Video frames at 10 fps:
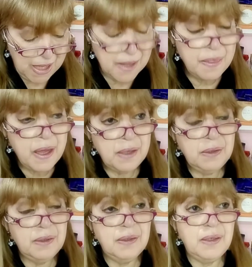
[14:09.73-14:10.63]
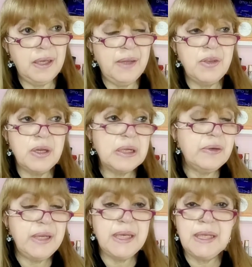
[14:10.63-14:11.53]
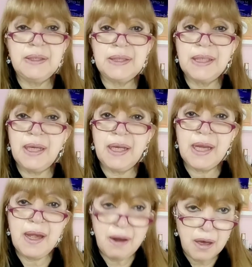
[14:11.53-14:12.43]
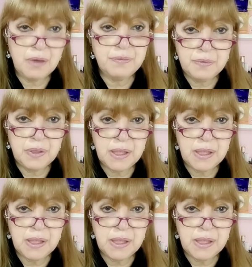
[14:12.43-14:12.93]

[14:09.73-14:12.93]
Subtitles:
And then another ingredient I love